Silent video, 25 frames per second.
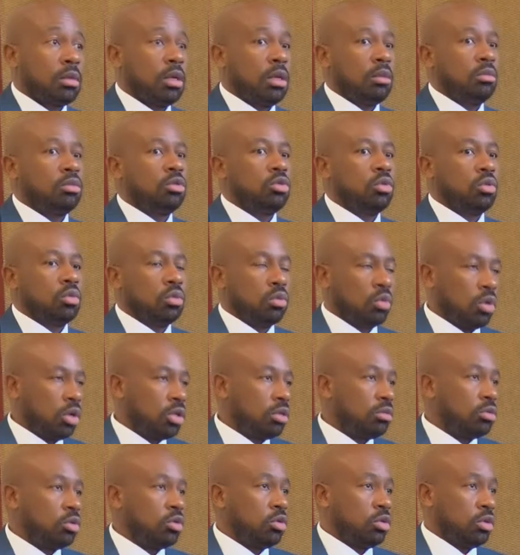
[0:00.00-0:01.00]
um, to
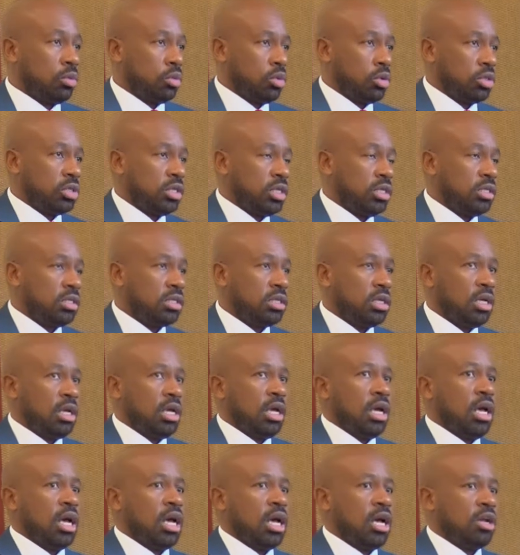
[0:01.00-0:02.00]
walk them through the process.
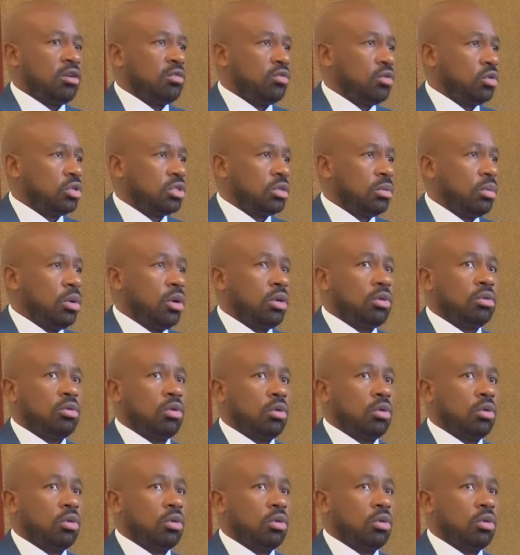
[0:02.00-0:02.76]
Out of those, about